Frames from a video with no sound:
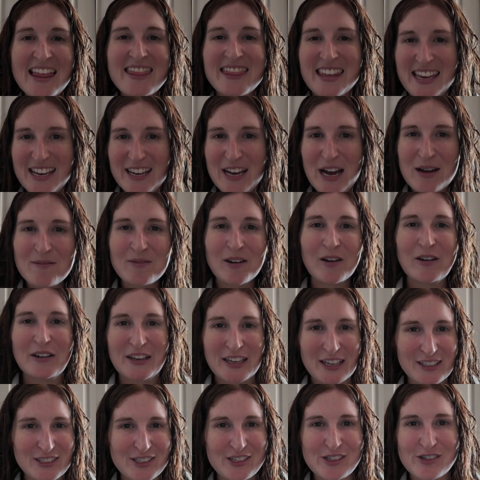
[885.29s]
think I'm
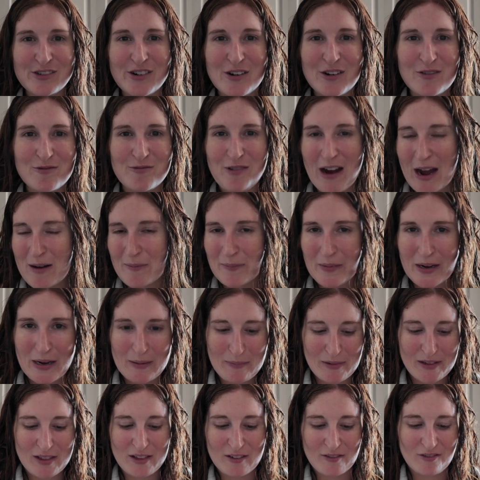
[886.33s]
going to wrap
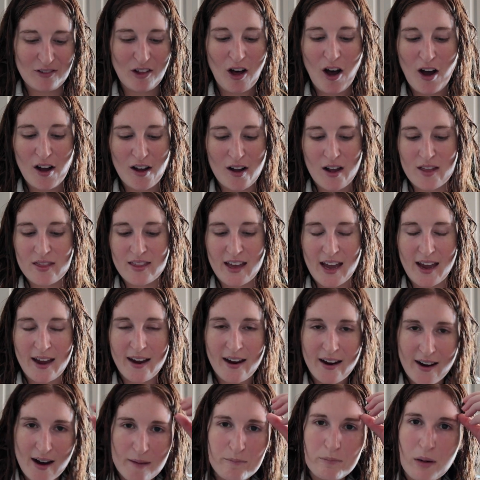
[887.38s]
up the vlog
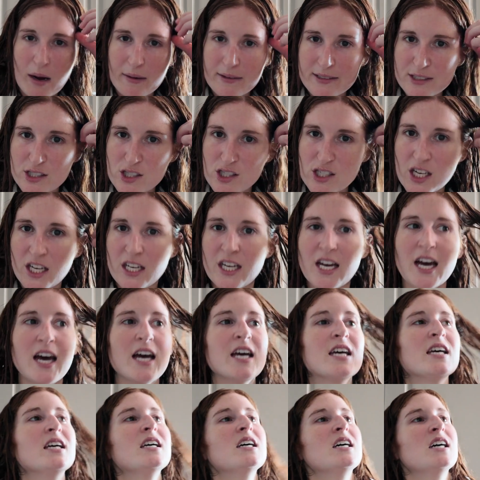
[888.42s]
there. I'm probably just gonna
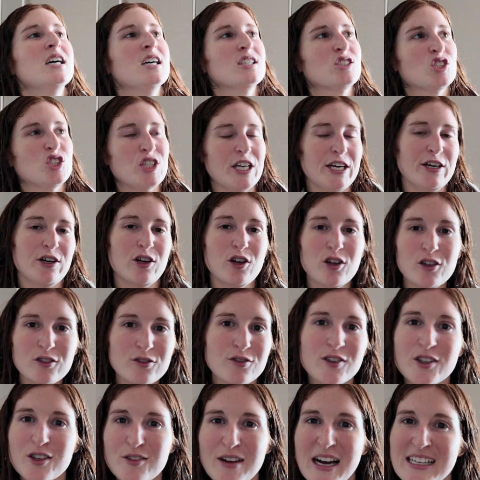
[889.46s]
chill
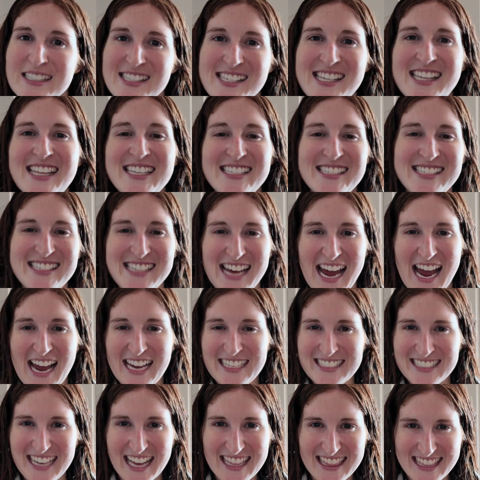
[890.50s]
for the rest of the day.
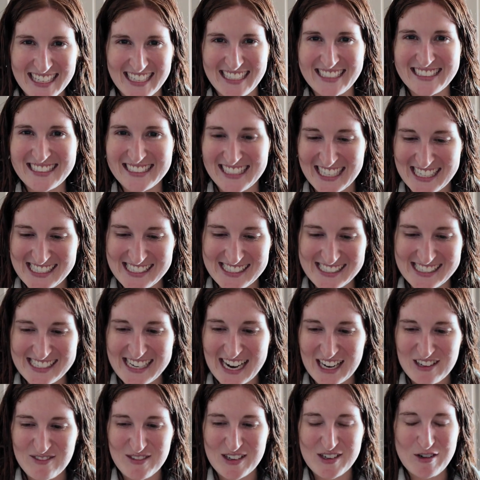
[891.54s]
Nothing crazy,
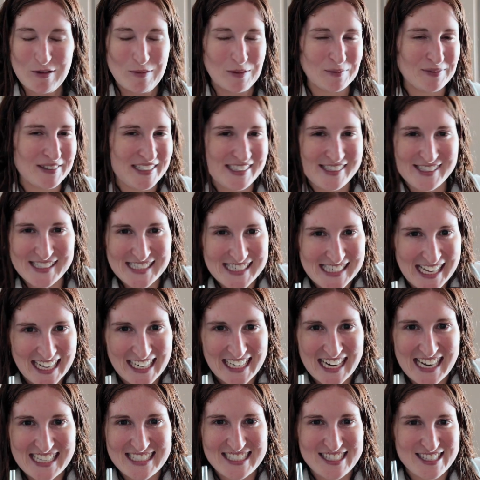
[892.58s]
kind of my normal plans on
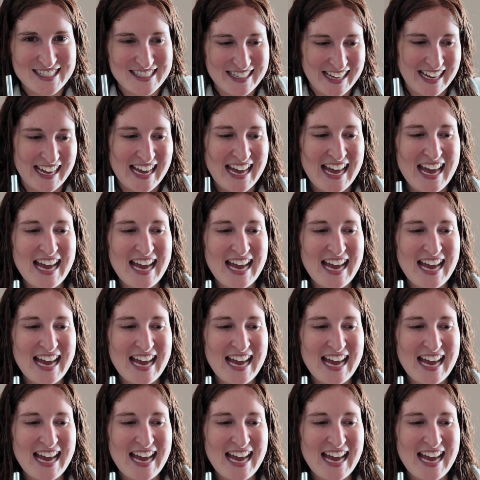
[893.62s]
Saturdays, just like